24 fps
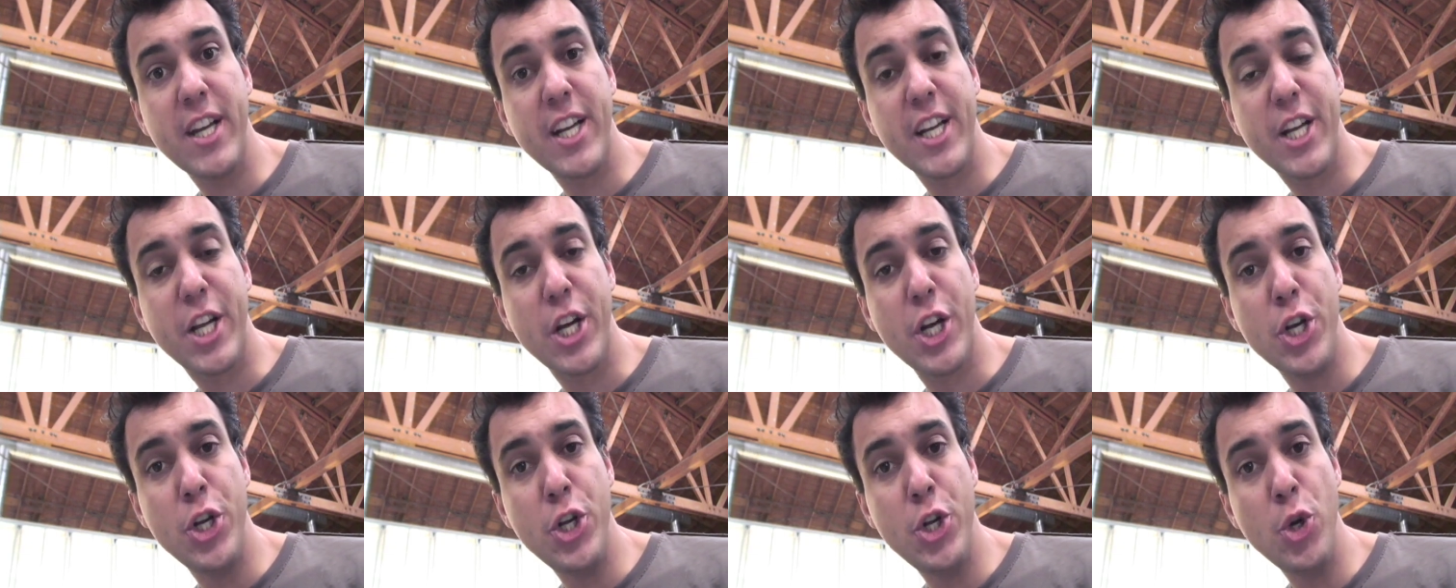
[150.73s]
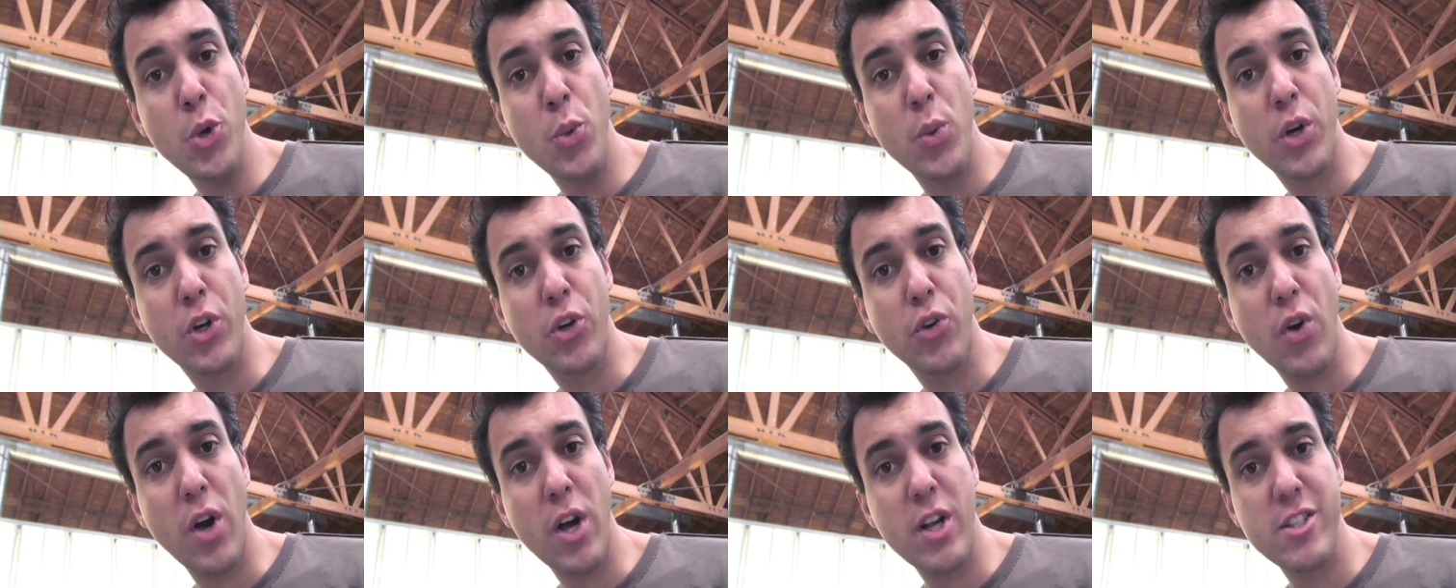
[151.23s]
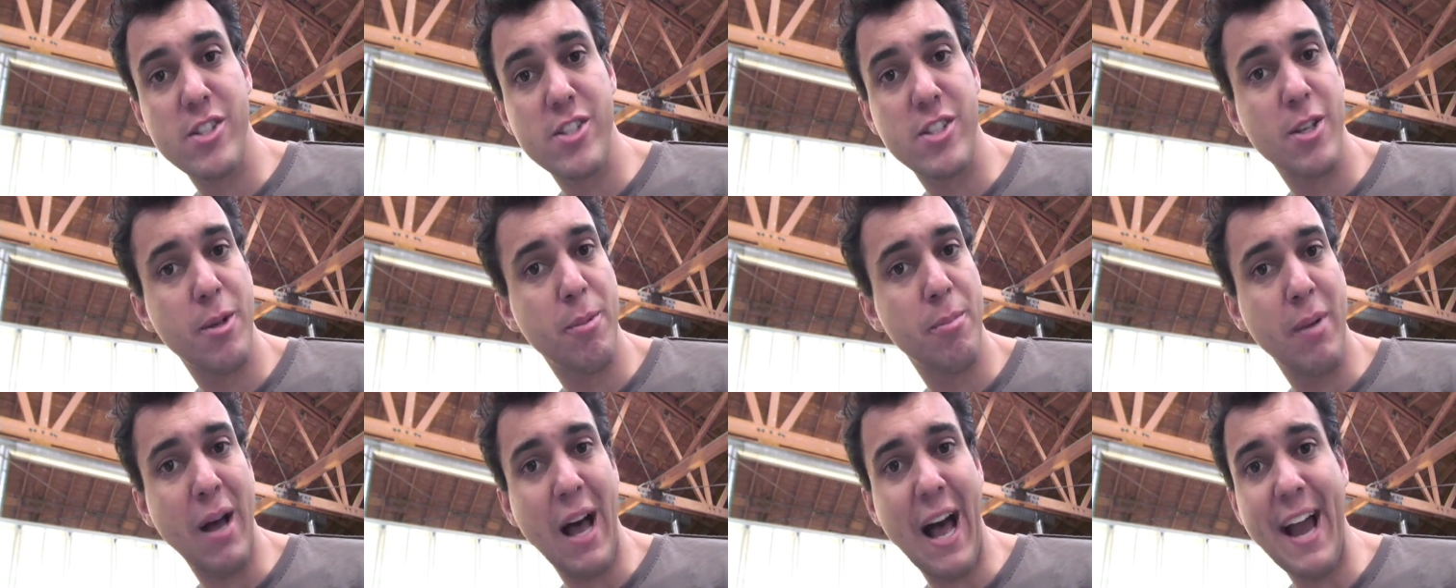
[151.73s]
a canoe across
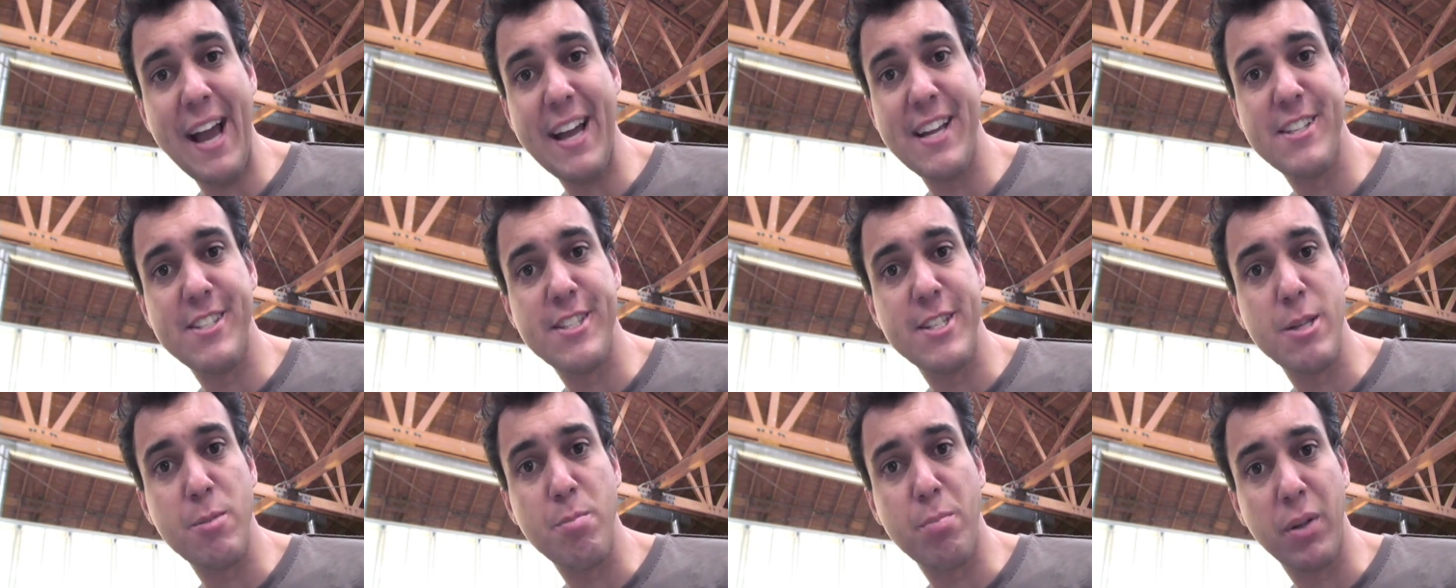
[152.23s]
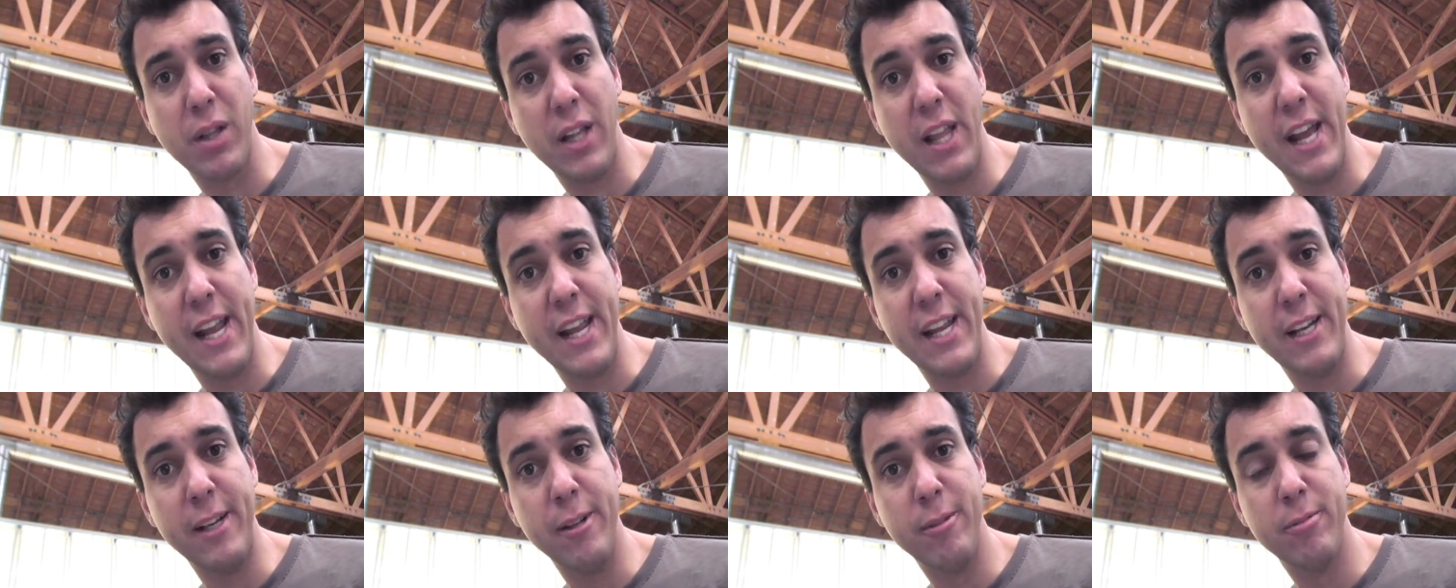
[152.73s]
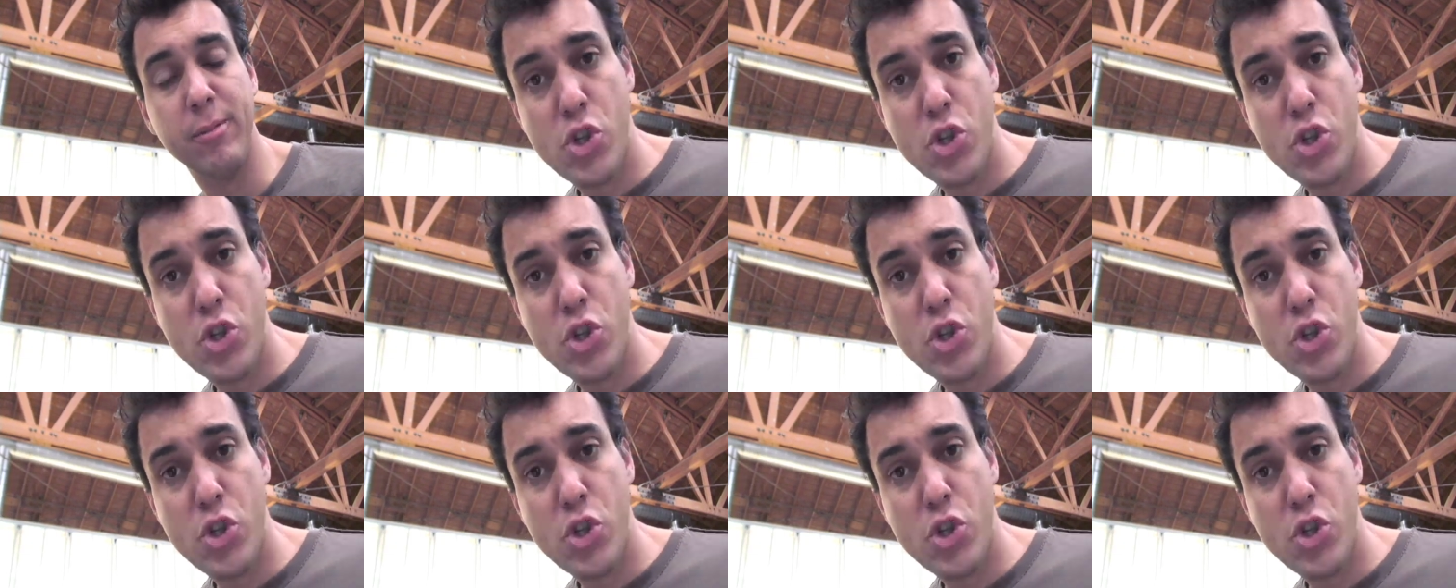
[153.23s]
some icy plain,